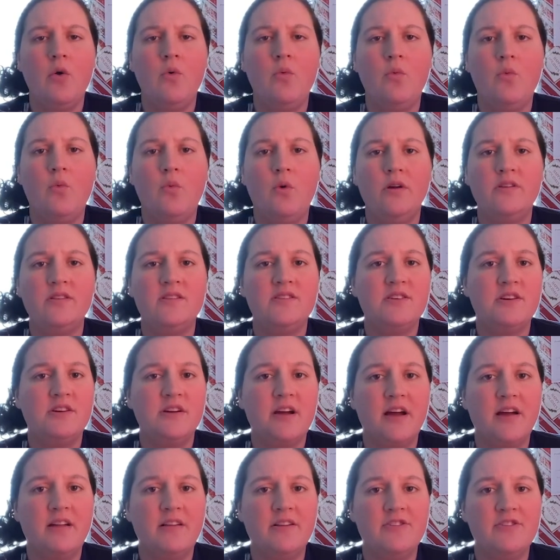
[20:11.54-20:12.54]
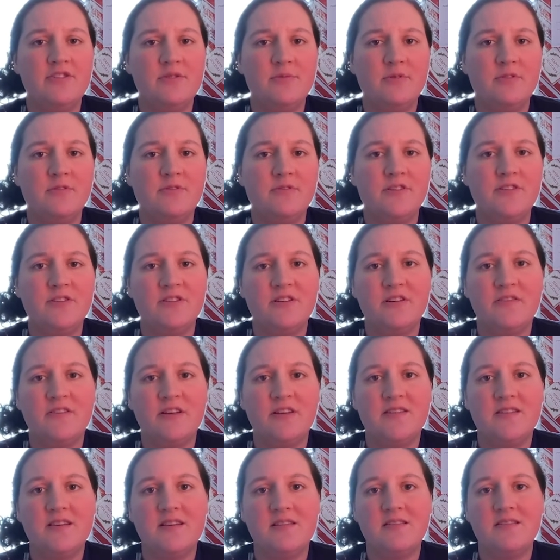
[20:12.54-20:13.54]
Once you're eligible for
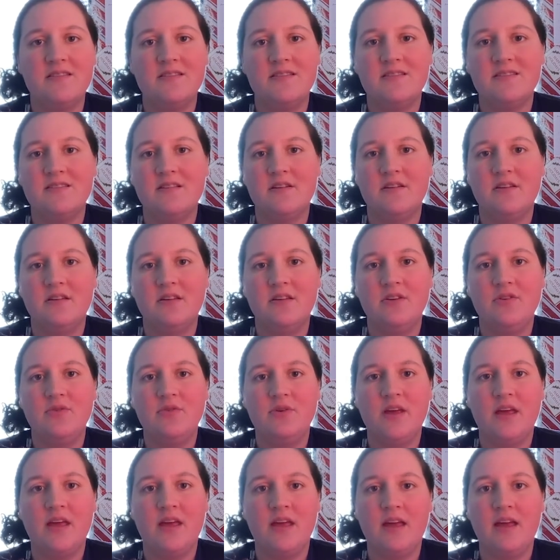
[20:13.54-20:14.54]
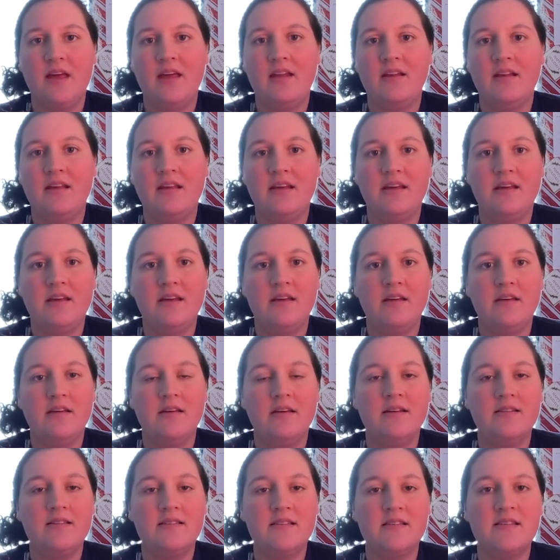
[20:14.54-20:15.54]
services, you can get
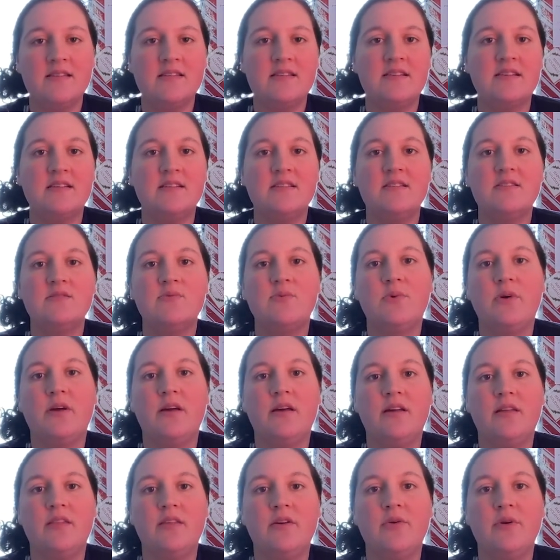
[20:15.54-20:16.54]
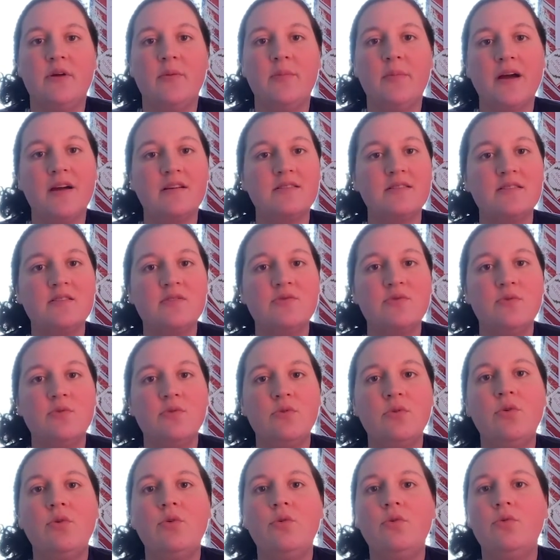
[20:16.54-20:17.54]
assistance with going back to
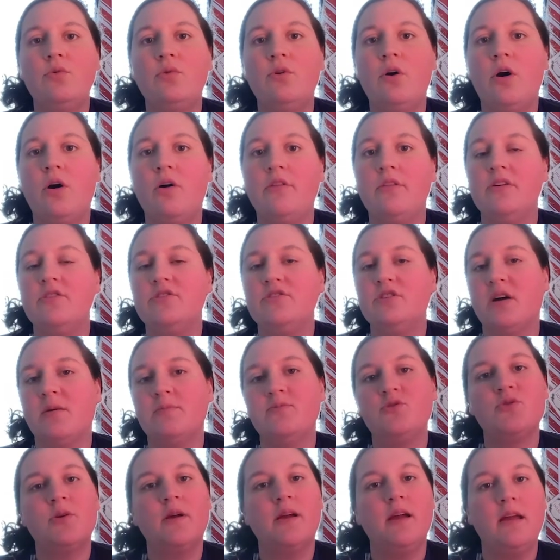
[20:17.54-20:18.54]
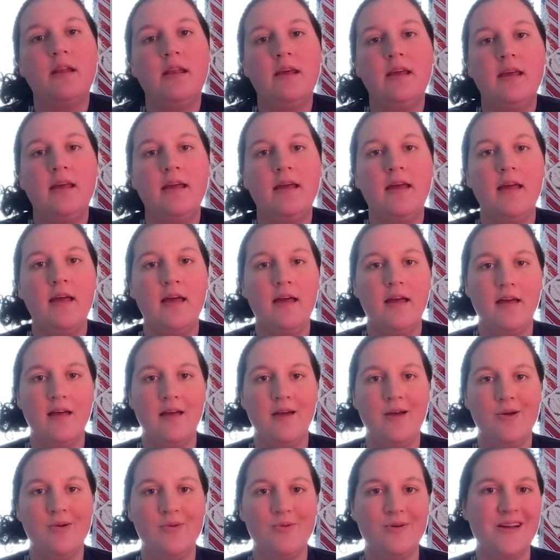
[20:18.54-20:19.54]
school, on-the-job training,
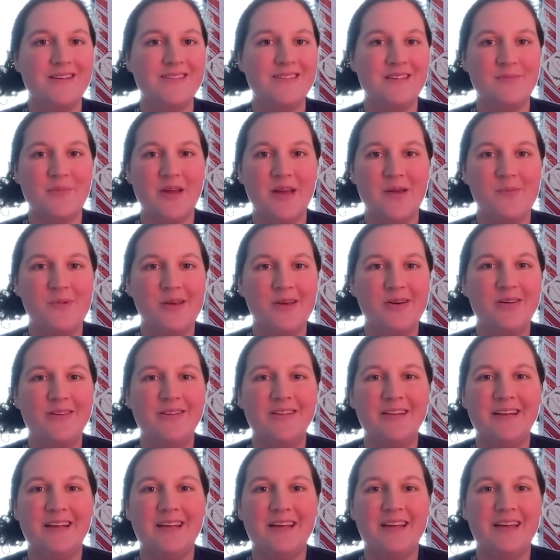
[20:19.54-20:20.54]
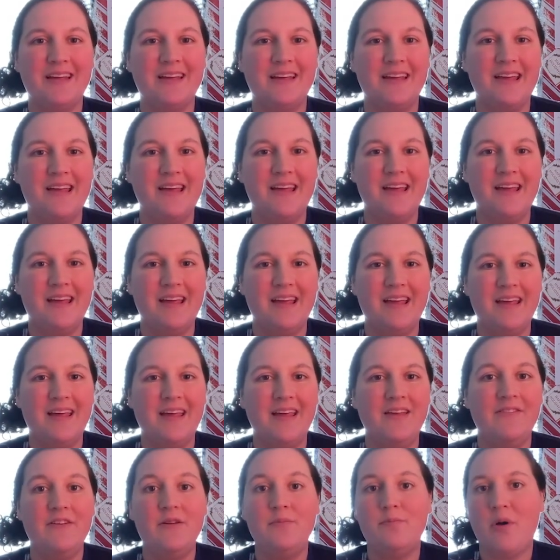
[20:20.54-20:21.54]
resume building,
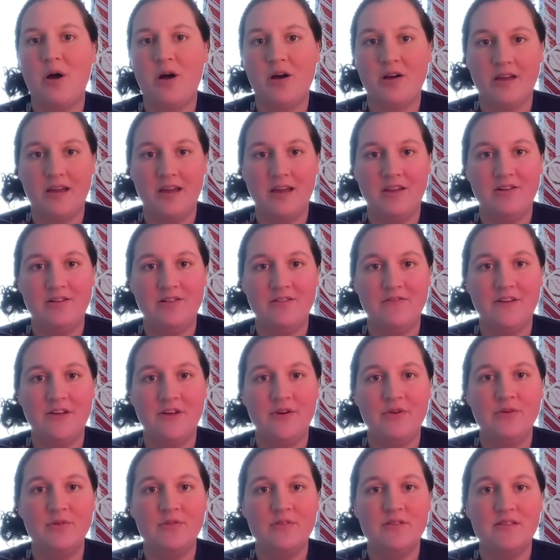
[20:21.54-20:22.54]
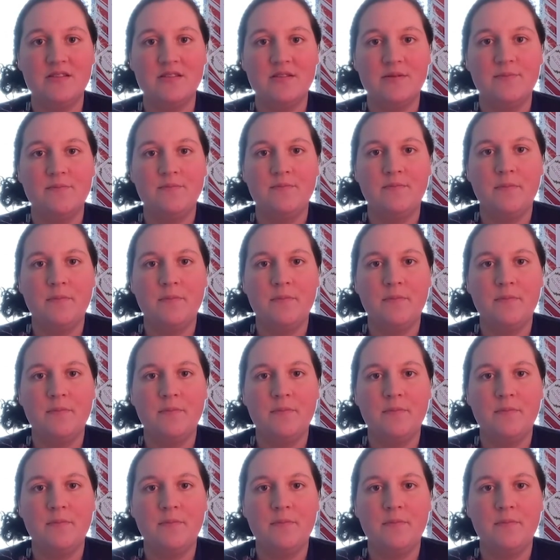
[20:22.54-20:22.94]
even mock interviews.